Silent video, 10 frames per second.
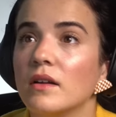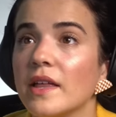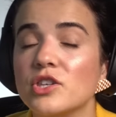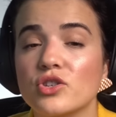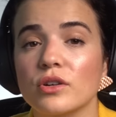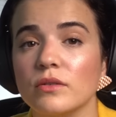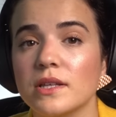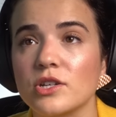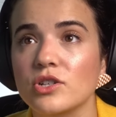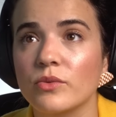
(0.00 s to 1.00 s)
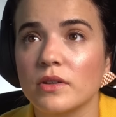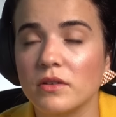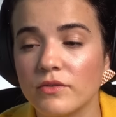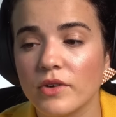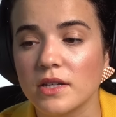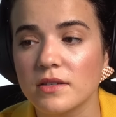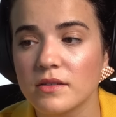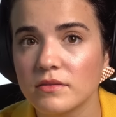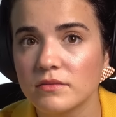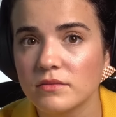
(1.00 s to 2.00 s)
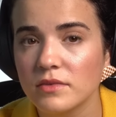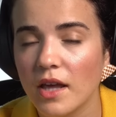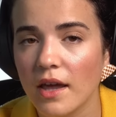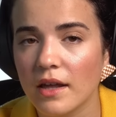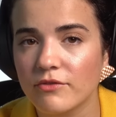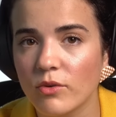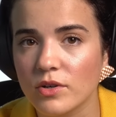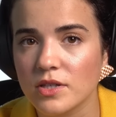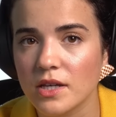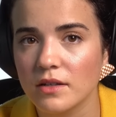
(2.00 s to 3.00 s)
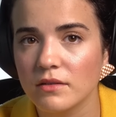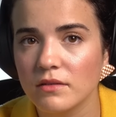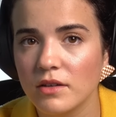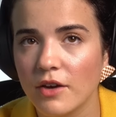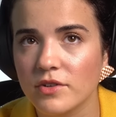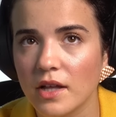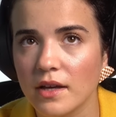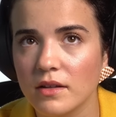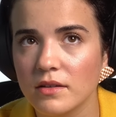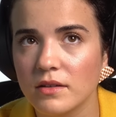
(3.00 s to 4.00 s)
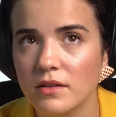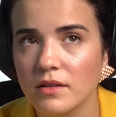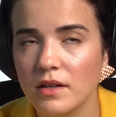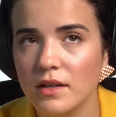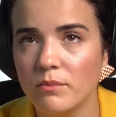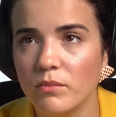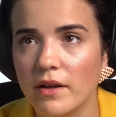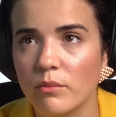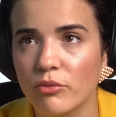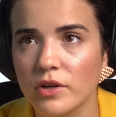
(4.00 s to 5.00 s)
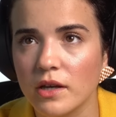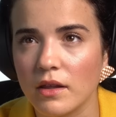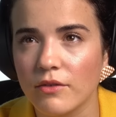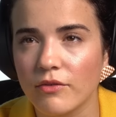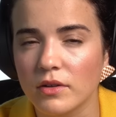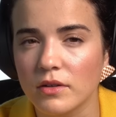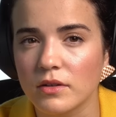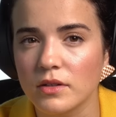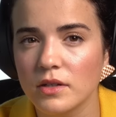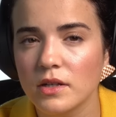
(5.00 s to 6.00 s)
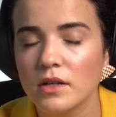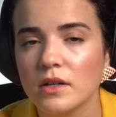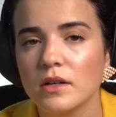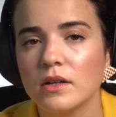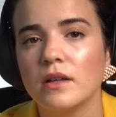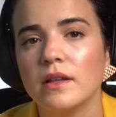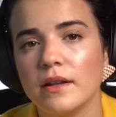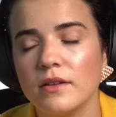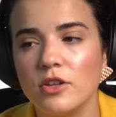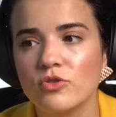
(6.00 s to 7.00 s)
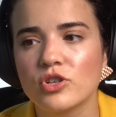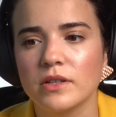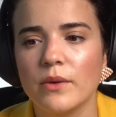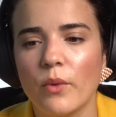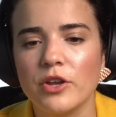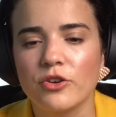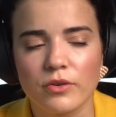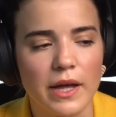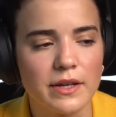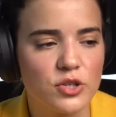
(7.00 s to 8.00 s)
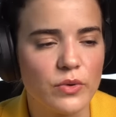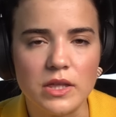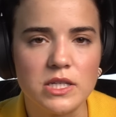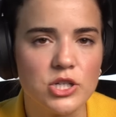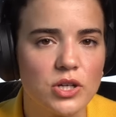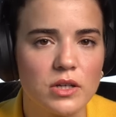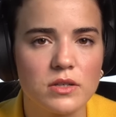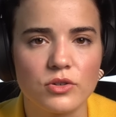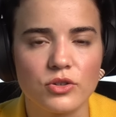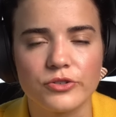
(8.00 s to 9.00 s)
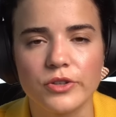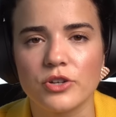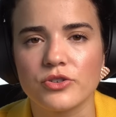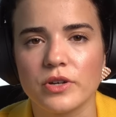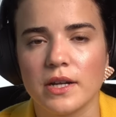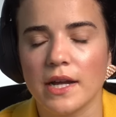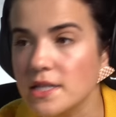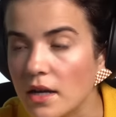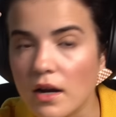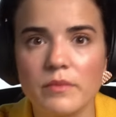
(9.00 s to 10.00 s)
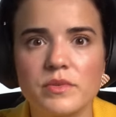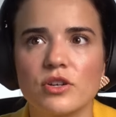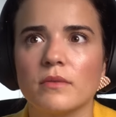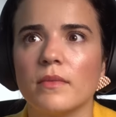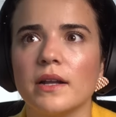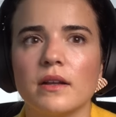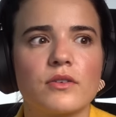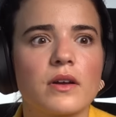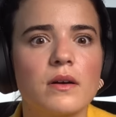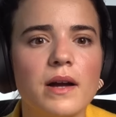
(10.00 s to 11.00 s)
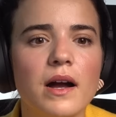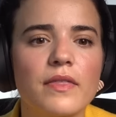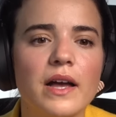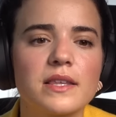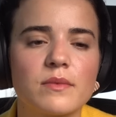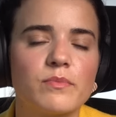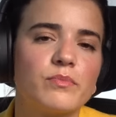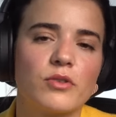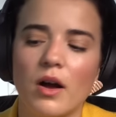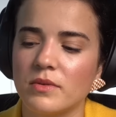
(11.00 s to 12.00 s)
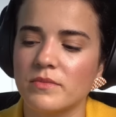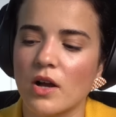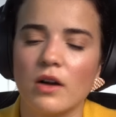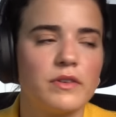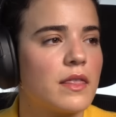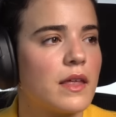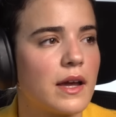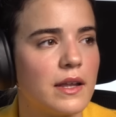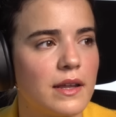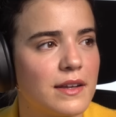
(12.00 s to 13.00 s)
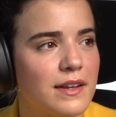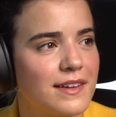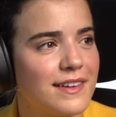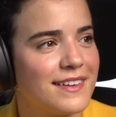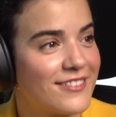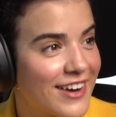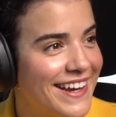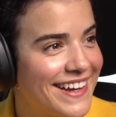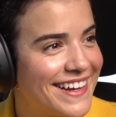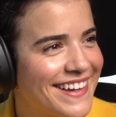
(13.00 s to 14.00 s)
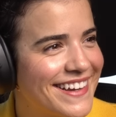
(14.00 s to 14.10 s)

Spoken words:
That's true. That's actually really good advice. You can't force it. You have to, like, let it breathe for a little. And then usually when you're, like, doing the dishes or your laundry, an idea comes to your mind and you're like, oh my god, that's the problem-solving thing I needed. Right?